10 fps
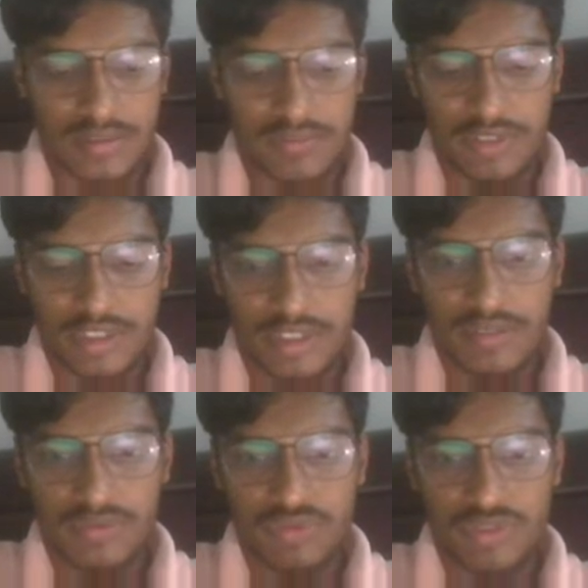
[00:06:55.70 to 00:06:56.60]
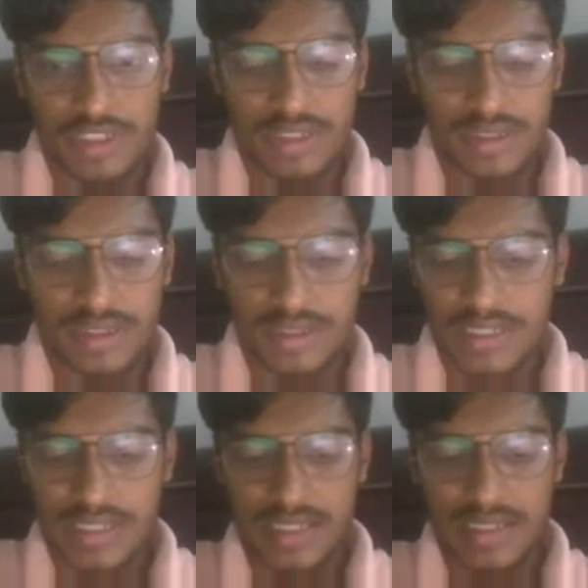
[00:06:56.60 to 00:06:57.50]
we will
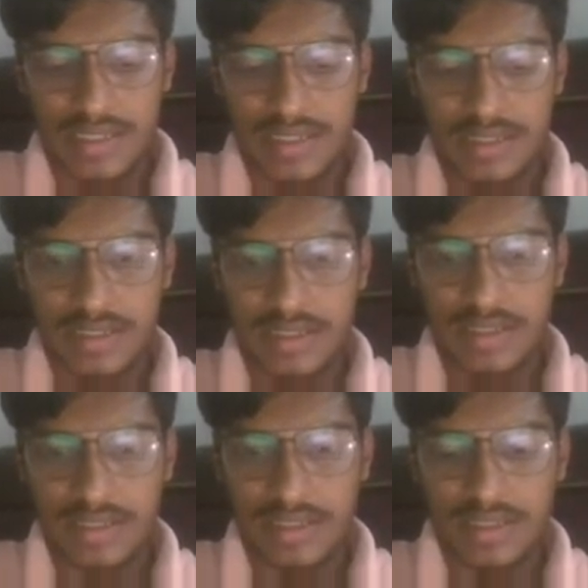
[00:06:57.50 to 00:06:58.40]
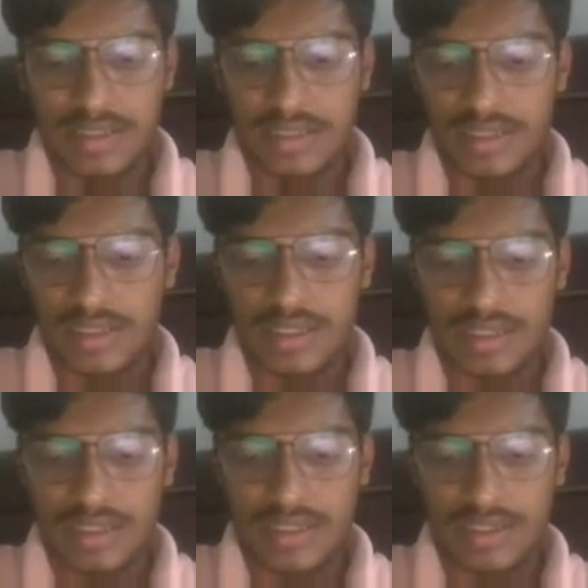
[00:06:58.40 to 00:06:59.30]
get
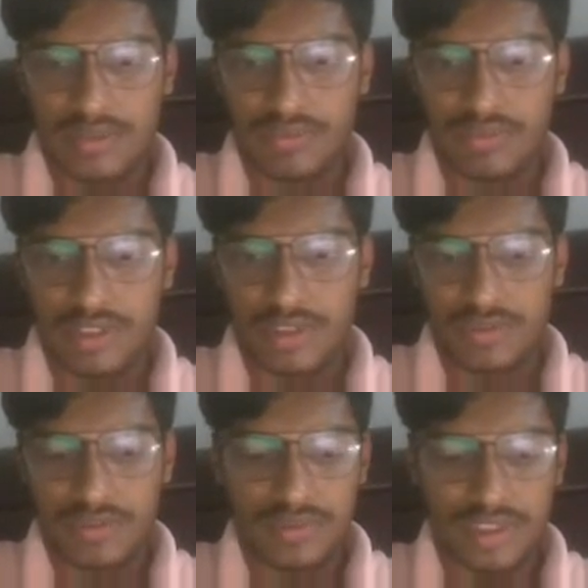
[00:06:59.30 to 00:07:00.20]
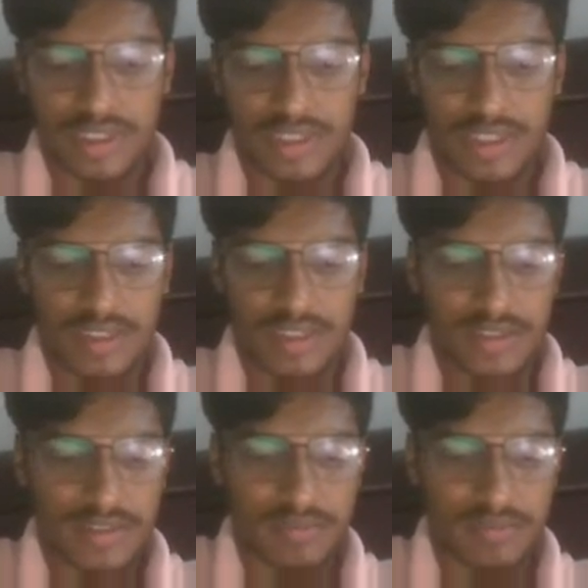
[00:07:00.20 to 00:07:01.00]
A equal to A